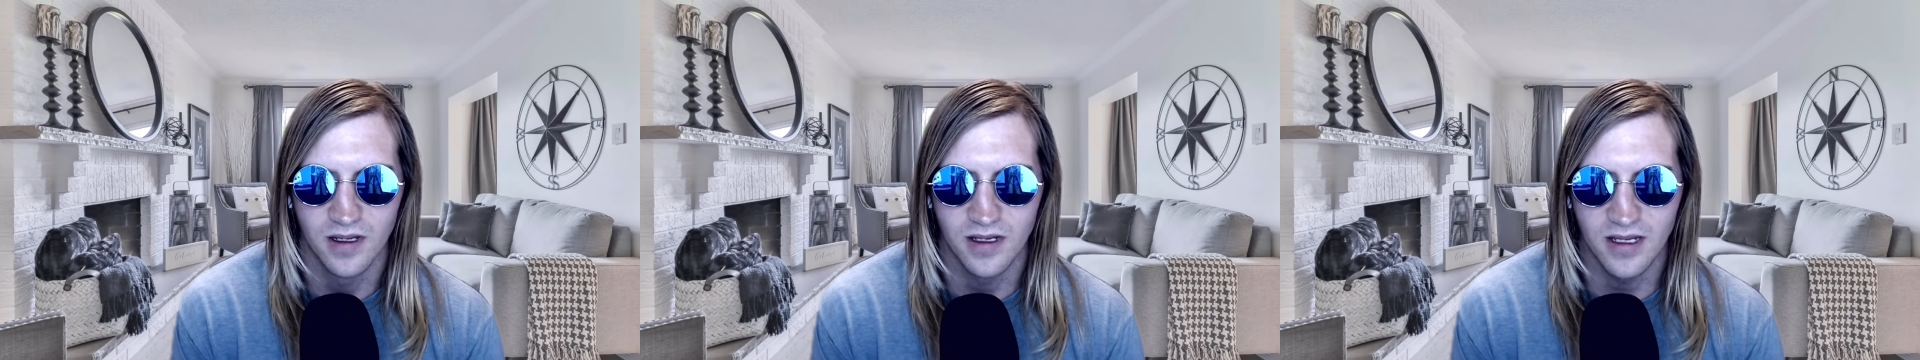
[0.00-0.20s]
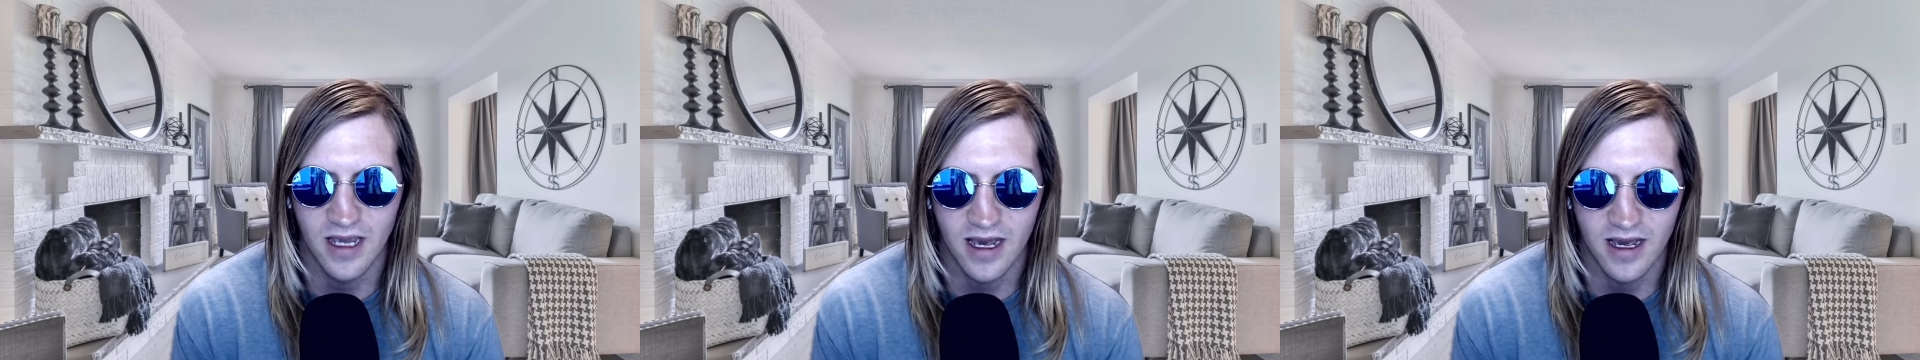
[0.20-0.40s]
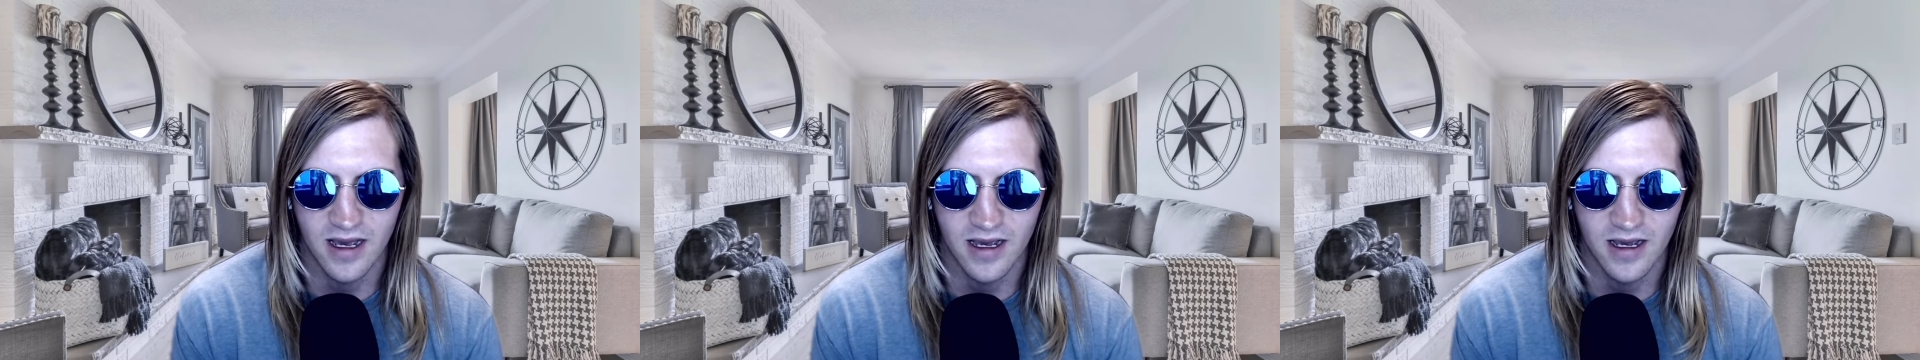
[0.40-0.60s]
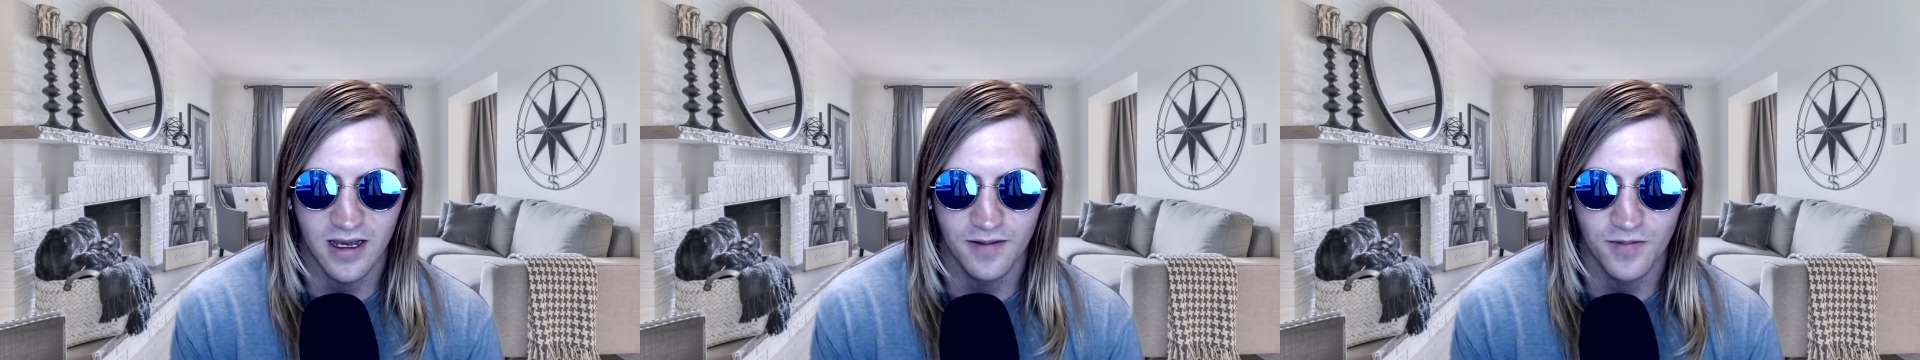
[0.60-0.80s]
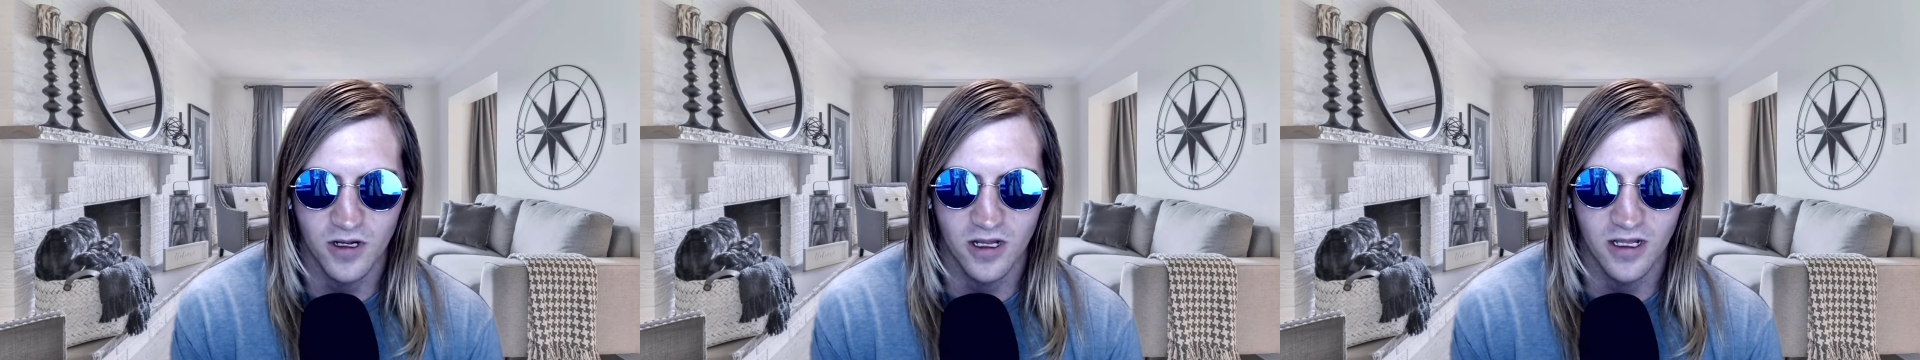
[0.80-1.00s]
Yeah,
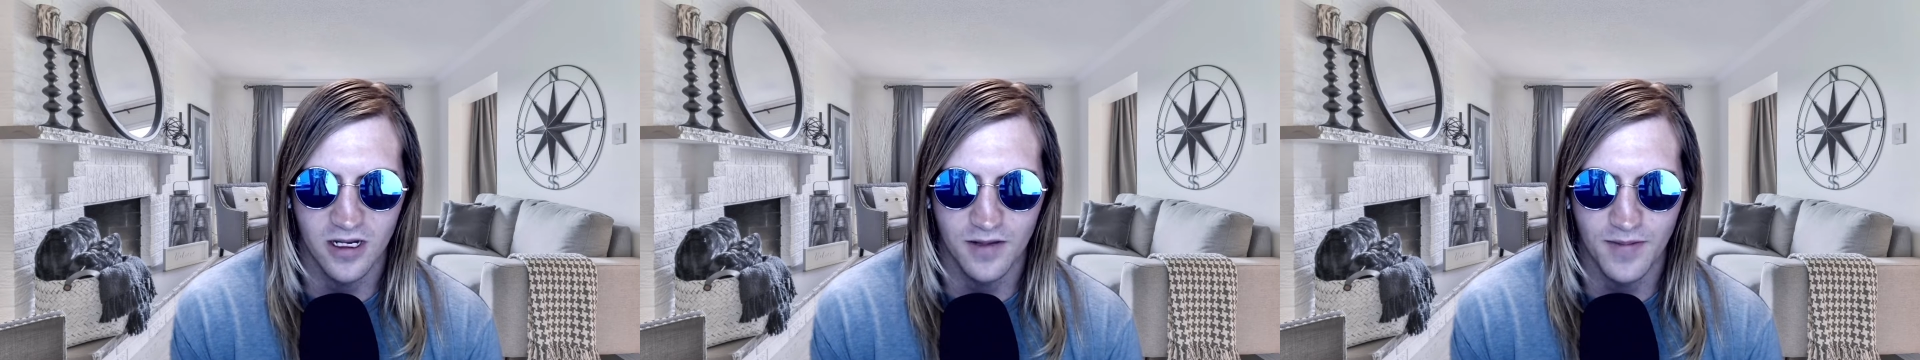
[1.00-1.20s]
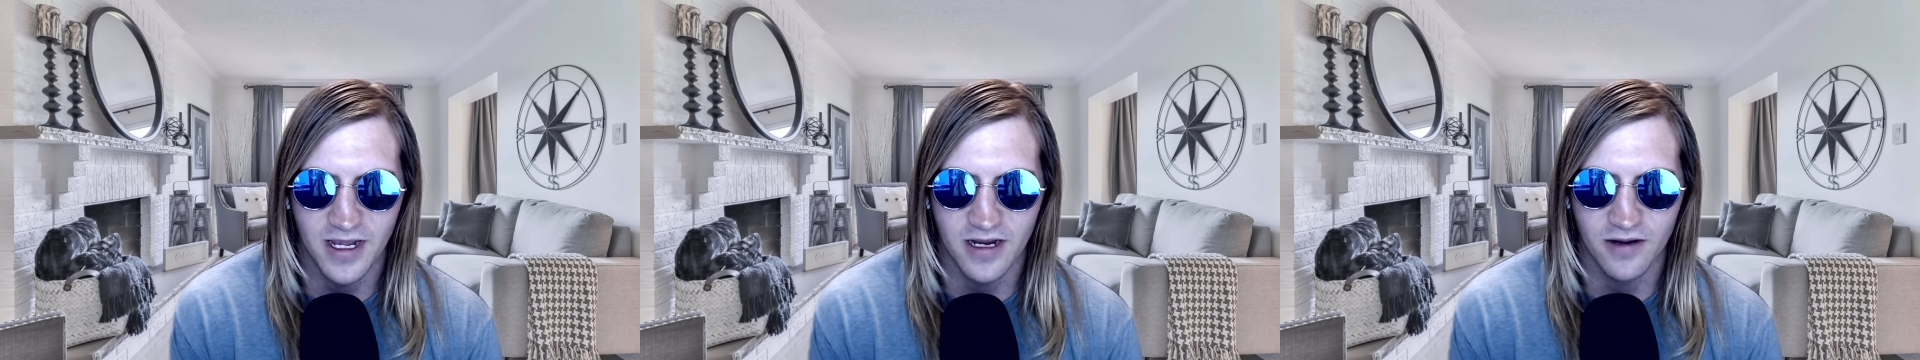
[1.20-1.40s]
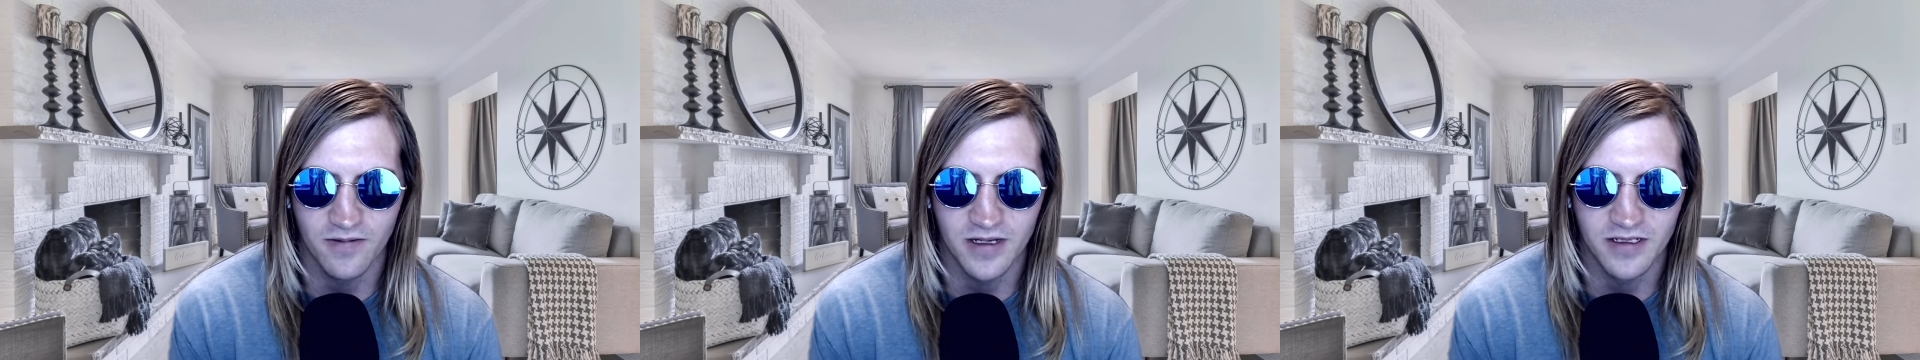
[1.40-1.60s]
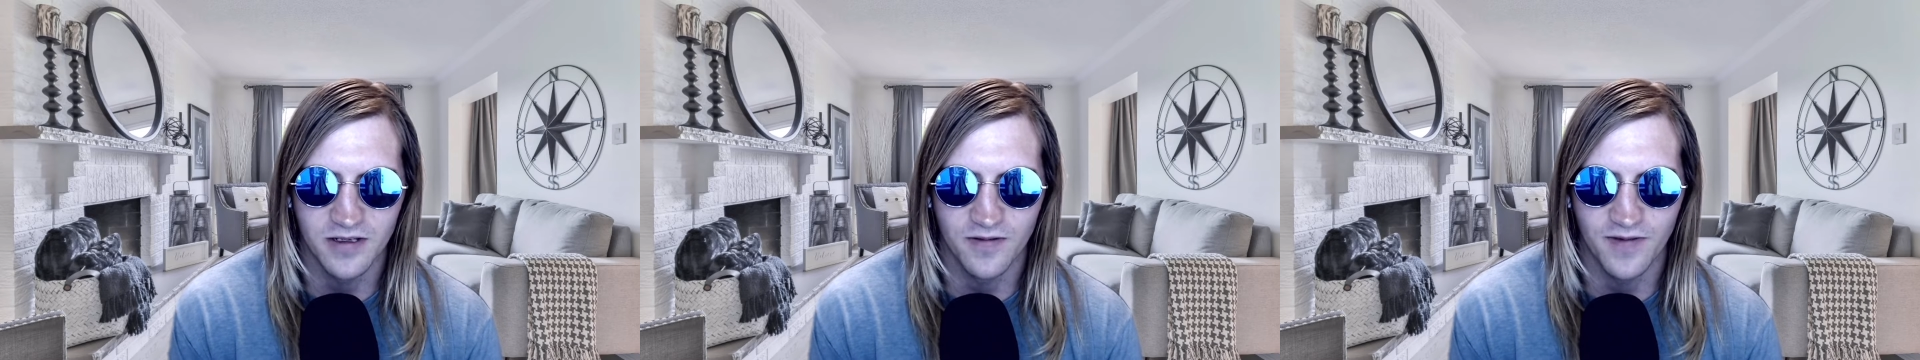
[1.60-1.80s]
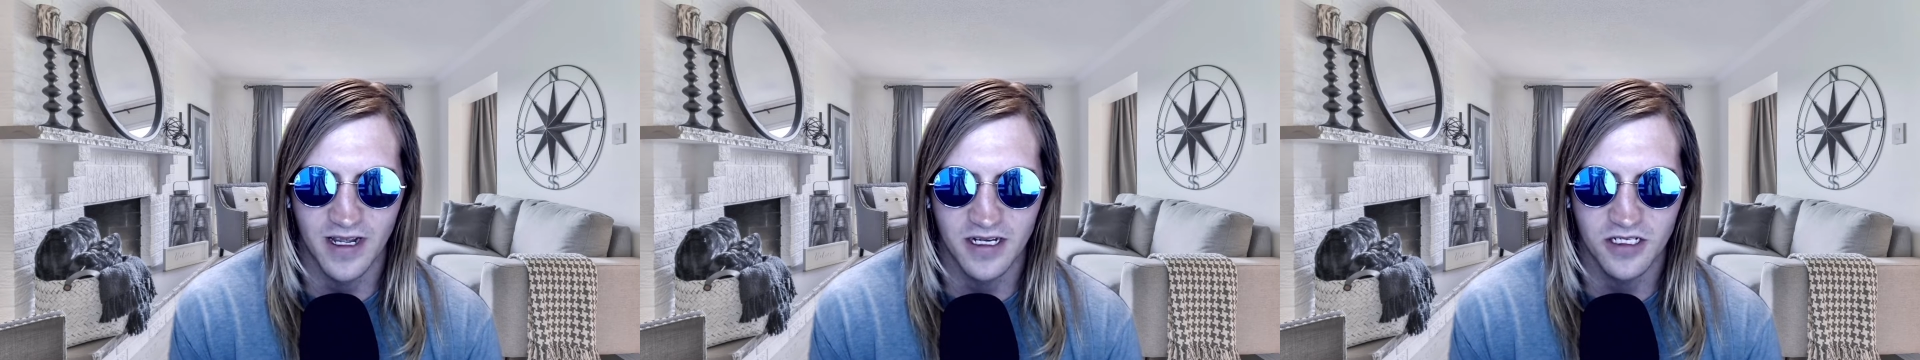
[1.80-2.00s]
I'm calling to make a
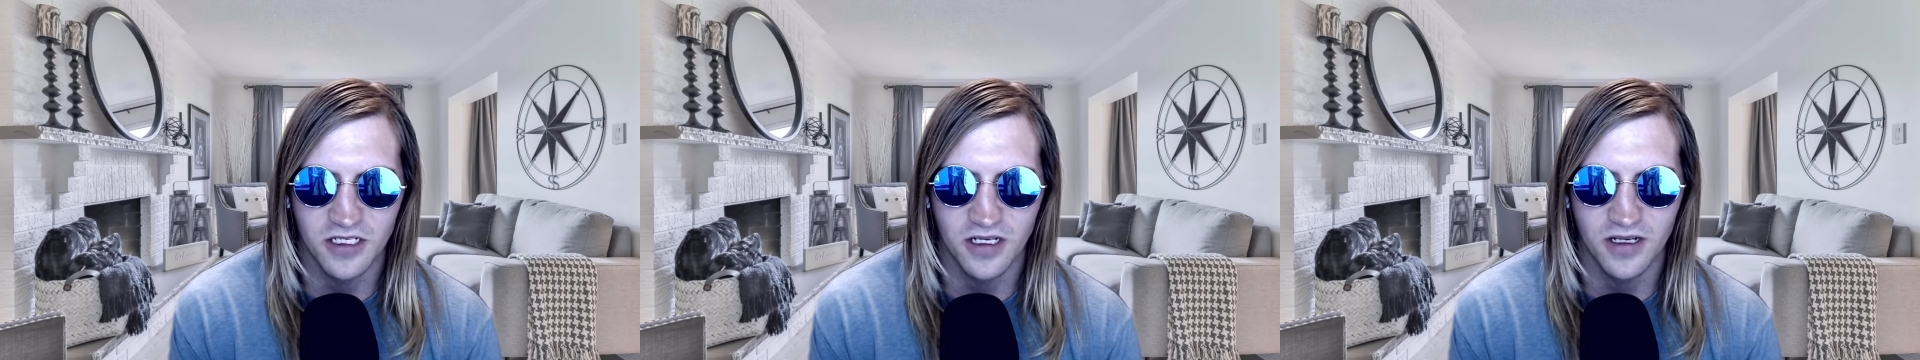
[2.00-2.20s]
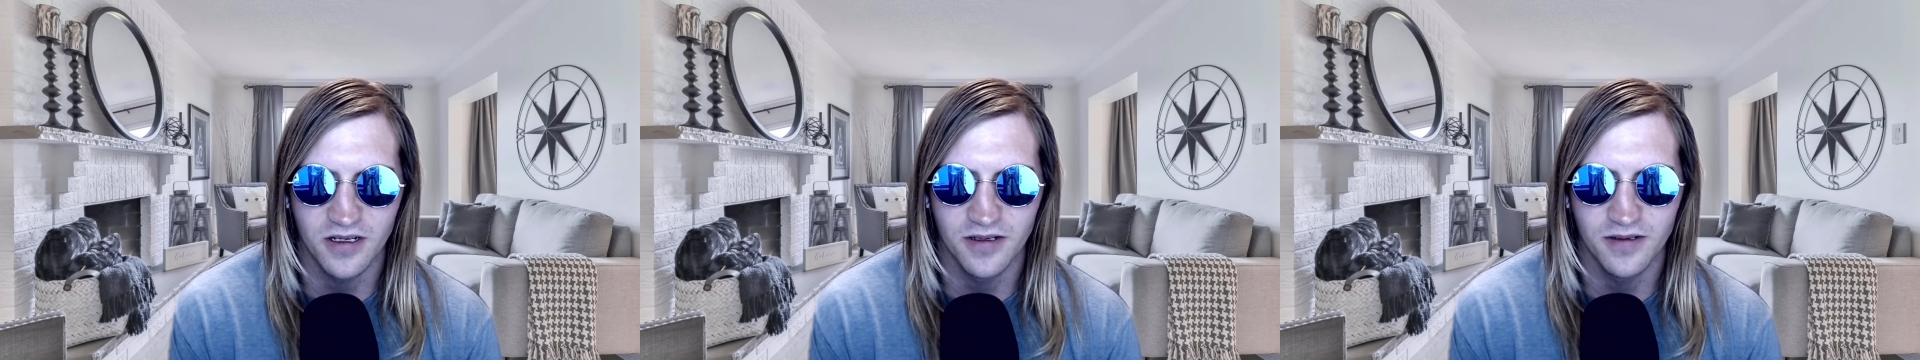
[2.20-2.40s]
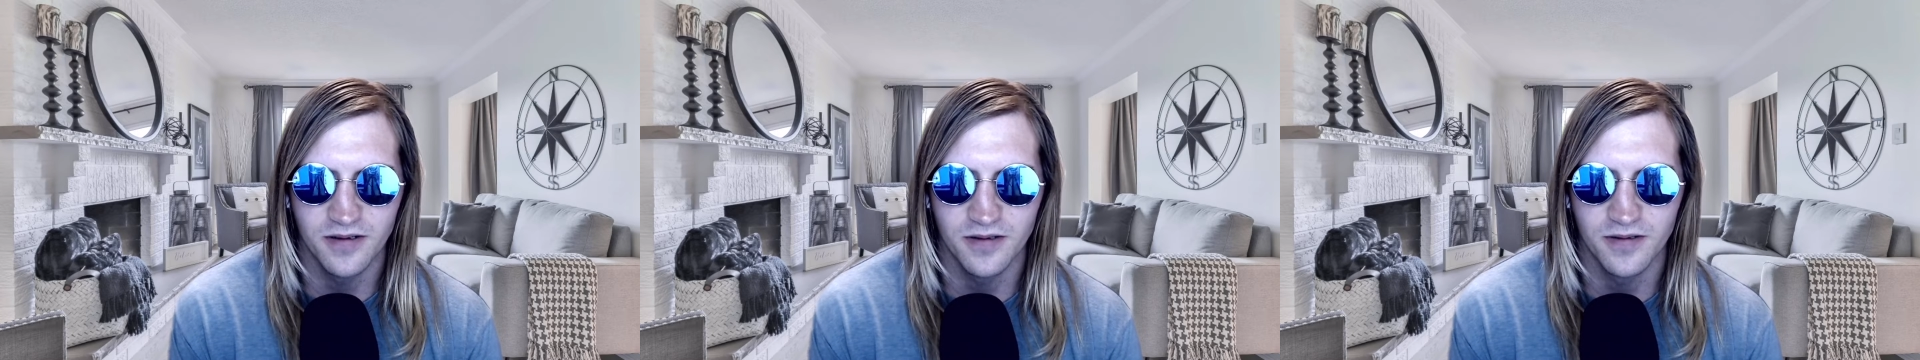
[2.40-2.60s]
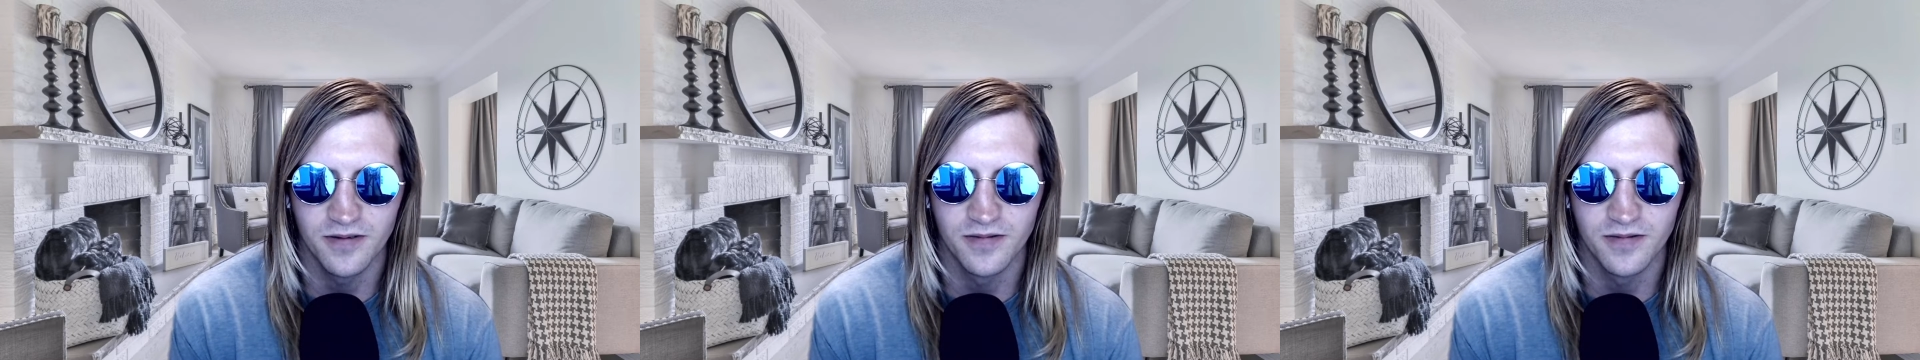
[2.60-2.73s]
reservation.